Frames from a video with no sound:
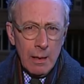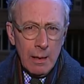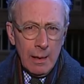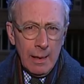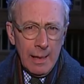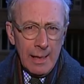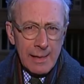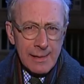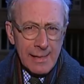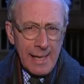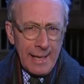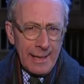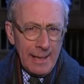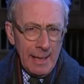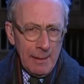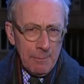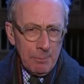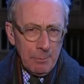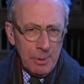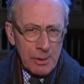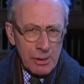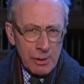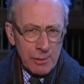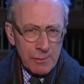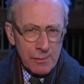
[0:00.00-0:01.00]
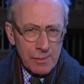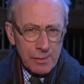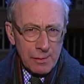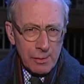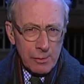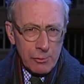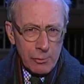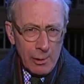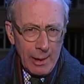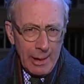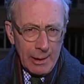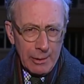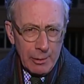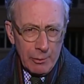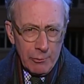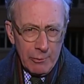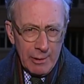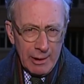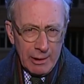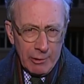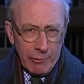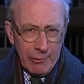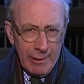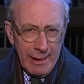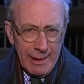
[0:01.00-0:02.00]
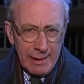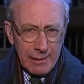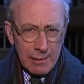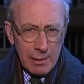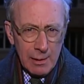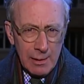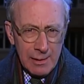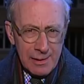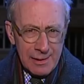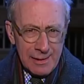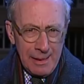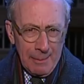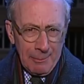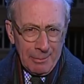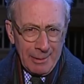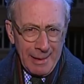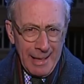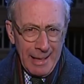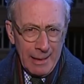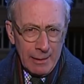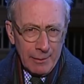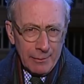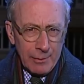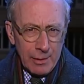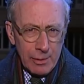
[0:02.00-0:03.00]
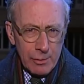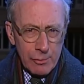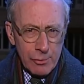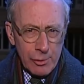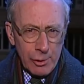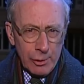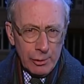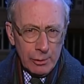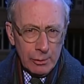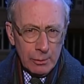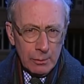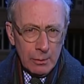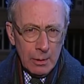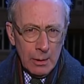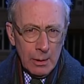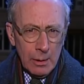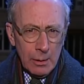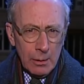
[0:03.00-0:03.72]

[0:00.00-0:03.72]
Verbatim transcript: has had ambitions to try to recreate some kind of control